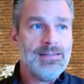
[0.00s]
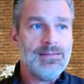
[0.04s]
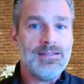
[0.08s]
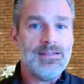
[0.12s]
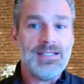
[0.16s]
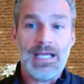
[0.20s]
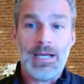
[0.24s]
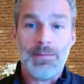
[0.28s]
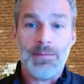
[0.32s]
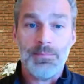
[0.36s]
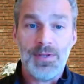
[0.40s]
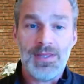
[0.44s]

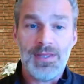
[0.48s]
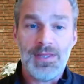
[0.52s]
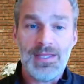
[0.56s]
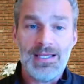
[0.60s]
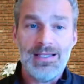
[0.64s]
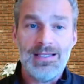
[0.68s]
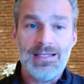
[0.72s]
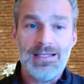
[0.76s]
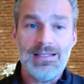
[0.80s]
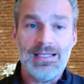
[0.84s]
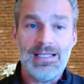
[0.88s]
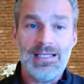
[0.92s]
the
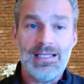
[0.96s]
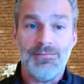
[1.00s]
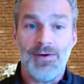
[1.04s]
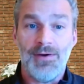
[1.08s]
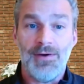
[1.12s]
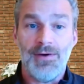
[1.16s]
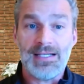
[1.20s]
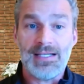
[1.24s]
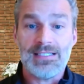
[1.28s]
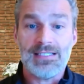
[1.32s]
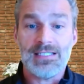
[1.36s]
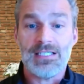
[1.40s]
empathy, the
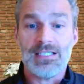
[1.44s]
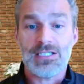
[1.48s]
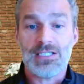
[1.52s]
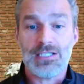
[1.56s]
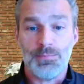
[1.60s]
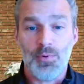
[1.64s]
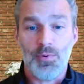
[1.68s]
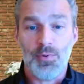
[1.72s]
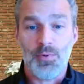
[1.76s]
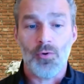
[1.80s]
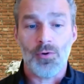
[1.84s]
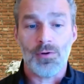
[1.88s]
advice, the
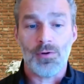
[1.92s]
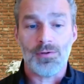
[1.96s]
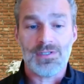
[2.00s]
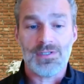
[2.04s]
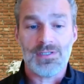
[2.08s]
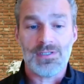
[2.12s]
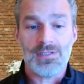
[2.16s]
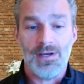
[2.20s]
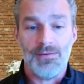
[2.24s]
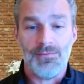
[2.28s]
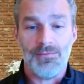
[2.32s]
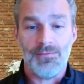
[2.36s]

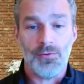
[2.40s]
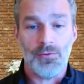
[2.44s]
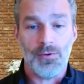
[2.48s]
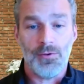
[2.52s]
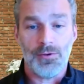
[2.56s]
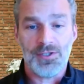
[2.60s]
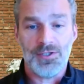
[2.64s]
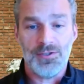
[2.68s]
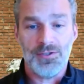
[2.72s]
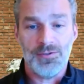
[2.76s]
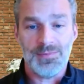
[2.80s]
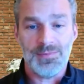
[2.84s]
support of a
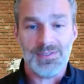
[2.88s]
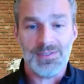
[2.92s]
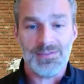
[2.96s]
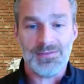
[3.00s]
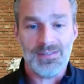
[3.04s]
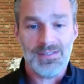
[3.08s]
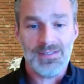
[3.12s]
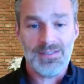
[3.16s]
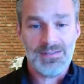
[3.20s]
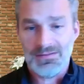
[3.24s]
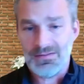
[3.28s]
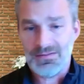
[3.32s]
real
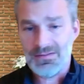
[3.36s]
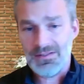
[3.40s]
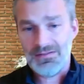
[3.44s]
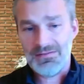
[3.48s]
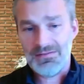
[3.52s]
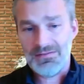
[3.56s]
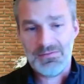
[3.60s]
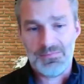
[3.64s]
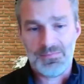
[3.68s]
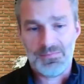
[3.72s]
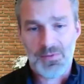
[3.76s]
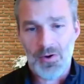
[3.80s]
human.
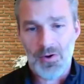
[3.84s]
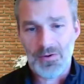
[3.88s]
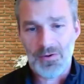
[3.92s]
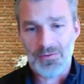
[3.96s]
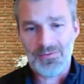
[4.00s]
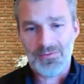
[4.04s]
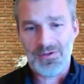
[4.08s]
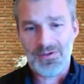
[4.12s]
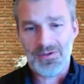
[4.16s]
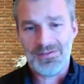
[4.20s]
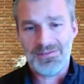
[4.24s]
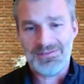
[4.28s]

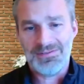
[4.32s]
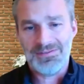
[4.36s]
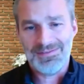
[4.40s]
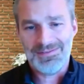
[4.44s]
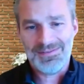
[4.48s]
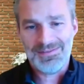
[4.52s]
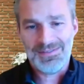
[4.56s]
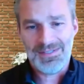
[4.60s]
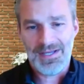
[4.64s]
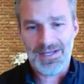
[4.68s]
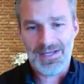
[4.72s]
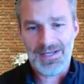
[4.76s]
Paul,
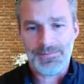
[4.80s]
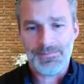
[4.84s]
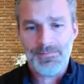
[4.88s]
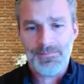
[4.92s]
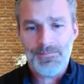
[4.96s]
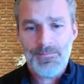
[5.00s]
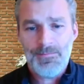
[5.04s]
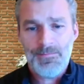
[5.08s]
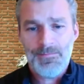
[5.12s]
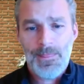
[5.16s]
yeah.